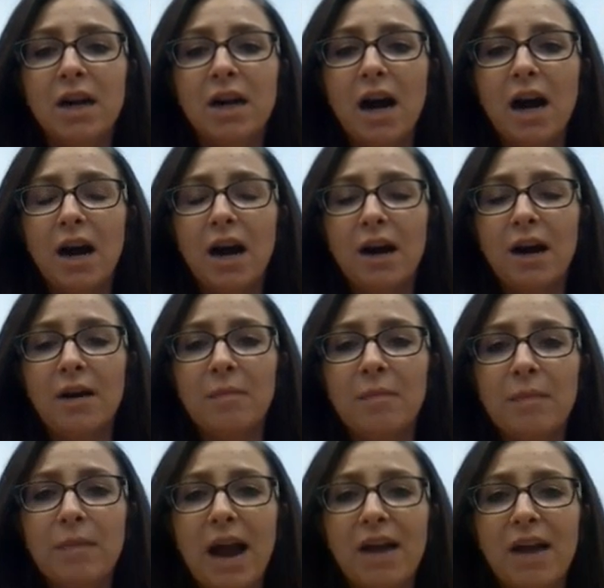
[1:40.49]

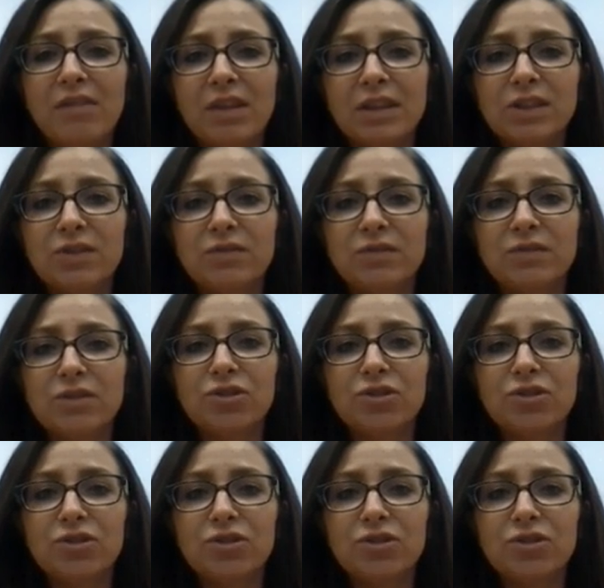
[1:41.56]
having the students